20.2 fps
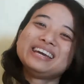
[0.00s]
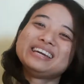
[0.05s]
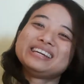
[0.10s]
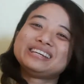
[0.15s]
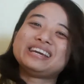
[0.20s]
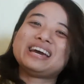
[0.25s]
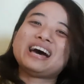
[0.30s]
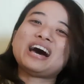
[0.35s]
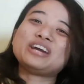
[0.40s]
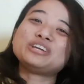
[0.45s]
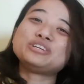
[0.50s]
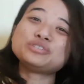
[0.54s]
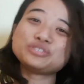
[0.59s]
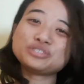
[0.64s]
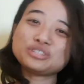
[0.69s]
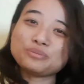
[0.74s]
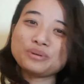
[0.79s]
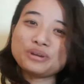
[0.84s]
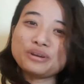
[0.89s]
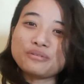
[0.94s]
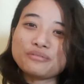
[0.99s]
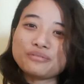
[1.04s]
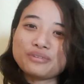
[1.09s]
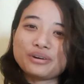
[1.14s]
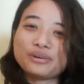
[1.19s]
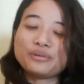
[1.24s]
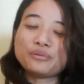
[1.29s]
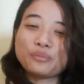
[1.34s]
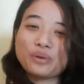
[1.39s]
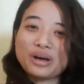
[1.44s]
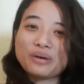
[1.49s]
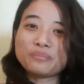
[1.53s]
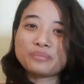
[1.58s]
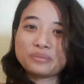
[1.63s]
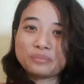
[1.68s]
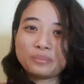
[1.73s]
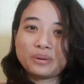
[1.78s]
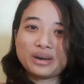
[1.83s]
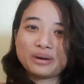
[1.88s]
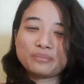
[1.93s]
Yeah, I used to be a very well
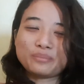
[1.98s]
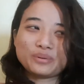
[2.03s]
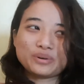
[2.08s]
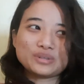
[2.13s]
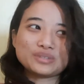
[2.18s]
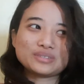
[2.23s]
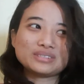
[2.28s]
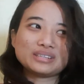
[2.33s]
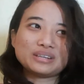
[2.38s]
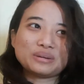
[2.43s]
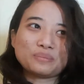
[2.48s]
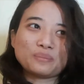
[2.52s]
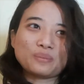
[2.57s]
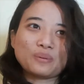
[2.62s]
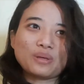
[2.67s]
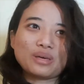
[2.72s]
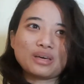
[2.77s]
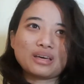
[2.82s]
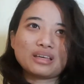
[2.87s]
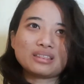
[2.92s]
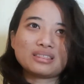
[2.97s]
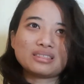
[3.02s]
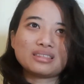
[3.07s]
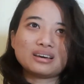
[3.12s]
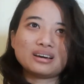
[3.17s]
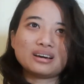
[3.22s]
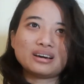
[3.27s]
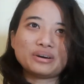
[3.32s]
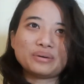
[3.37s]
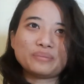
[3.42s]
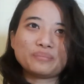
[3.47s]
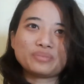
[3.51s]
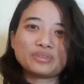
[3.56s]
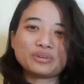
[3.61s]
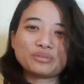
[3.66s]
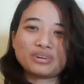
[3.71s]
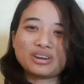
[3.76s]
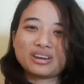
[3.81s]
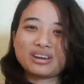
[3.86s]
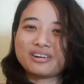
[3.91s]
prepared person, but
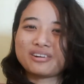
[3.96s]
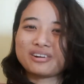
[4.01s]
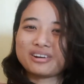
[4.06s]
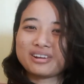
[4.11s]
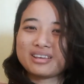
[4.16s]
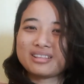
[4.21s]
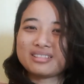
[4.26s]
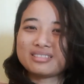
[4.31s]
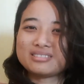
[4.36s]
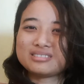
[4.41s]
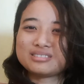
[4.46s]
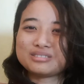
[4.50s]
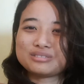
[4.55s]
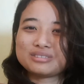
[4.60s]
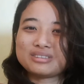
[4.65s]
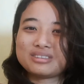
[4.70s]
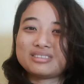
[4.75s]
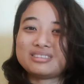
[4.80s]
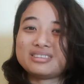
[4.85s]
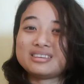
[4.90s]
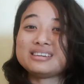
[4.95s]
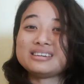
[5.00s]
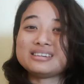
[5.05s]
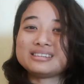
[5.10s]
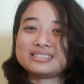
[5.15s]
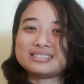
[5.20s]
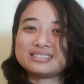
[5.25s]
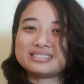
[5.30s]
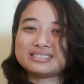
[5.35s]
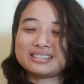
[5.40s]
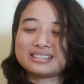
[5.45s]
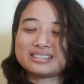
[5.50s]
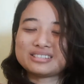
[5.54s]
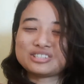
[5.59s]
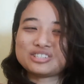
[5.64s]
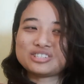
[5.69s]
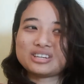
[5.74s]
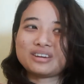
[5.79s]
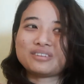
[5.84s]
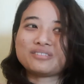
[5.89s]
regarding to this, like
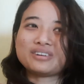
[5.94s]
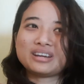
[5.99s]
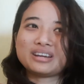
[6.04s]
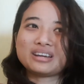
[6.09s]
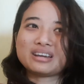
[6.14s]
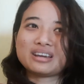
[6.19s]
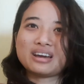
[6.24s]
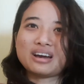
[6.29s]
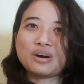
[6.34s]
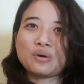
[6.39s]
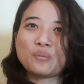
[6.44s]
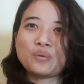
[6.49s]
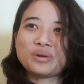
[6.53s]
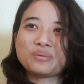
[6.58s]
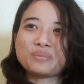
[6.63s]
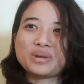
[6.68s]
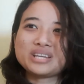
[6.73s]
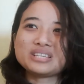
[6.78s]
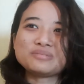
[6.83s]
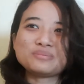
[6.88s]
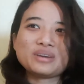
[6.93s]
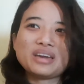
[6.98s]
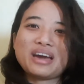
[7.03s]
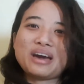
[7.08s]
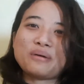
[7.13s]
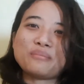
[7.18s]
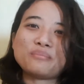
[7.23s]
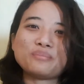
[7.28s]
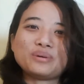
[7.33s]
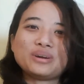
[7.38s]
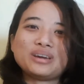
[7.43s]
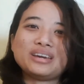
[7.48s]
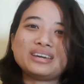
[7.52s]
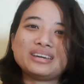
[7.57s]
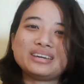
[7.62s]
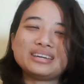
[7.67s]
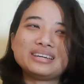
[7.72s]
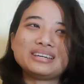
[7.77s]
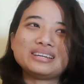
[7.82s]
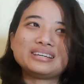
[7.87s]
sharing what makes me
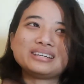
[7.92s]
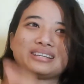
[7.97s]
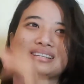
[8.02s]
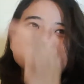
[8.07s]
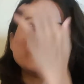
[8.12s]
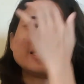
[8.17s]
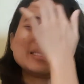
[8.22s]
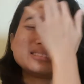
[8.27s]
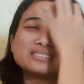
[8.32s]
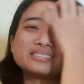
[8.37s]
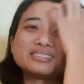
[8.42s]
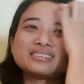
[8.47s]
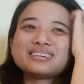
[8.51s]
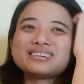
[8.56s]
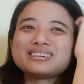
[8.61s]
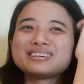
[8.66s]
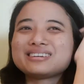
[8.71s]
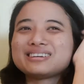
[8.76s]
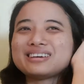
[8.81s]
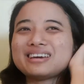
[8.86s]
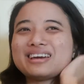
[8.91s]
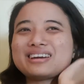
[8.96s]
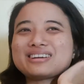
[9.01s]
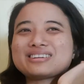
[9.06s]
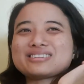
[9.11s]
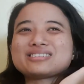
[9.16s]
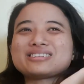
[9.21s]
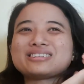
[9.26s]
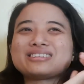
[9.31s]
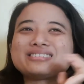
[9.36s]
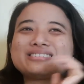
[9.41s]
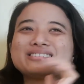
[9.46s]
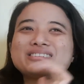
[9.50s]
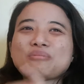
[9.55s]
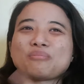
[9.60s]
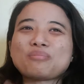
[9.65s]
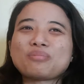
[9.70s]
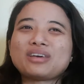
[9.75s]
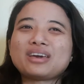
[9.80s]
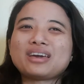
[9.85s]
happy, it's actually
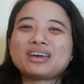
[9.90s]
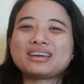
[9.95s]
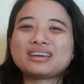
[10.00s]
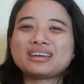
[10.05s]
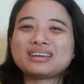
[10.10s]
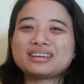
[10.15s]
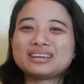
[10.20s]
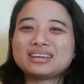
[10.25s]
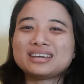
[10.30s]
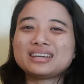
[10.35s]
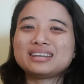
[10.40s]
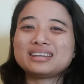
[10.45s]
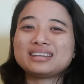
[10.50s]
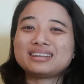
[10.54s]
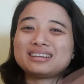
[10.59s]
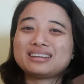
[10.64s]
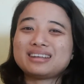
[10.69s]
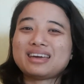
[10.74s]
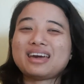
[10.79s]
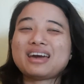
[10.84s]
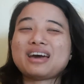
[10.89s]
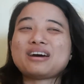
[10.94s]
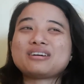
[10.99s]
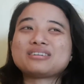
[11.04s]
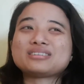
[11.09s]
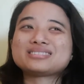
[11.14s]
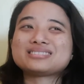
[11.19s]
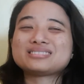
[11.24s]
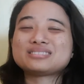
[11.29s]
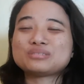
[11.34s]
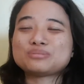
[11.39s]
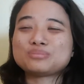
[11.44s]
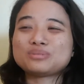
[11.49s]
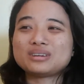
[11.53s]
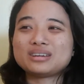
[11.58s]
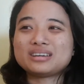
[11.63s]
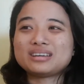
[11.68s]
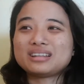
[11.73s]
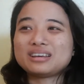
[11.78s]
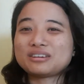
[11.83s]
something it has to
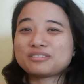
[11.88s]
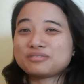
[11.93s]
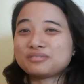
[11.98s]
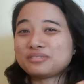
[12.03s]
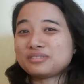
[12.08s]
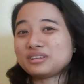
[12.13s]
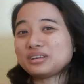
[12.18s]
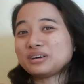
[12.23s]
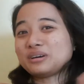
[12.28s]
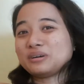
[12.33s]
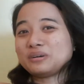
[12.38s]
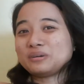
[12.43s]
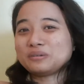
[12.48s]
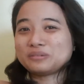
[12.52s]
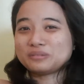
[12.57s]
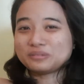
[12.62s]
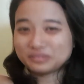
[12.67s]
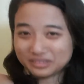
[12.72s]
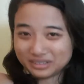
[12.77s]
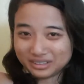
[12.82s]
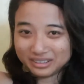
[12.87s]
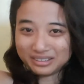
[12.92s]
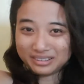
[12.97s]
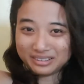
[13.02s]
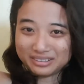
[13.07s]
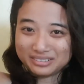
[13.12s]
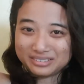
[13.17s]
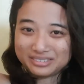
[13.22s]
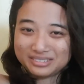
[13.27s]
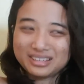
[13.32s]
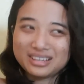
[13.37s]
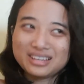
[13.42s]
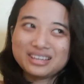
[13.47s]
be like flow, you know.